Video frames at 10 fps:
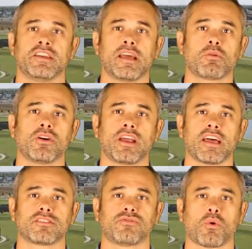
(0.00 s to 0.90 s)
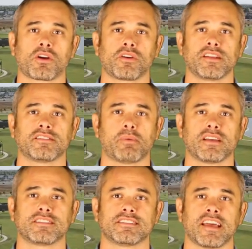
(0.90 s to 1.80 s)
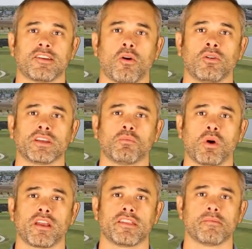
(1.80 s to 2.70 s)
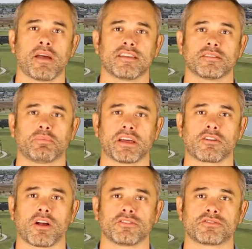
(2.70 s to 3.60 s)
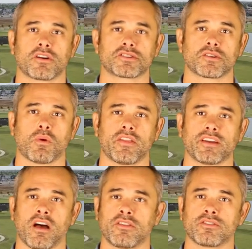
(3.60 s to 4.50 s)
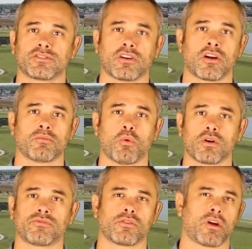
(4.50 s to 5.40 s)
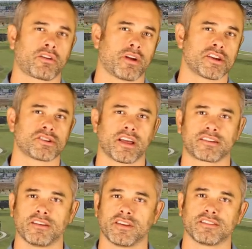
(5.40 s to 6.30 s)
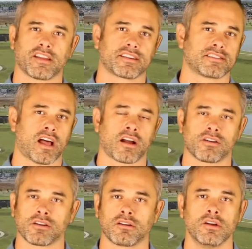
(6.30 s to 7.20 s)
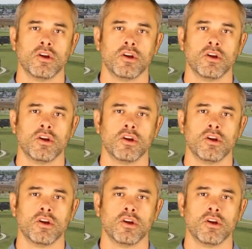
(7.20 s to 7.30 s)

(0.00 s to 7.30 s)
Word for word: The neighborhood has four green spaces and only one of them has a playground structure, while the others are more for recreational activities like soccer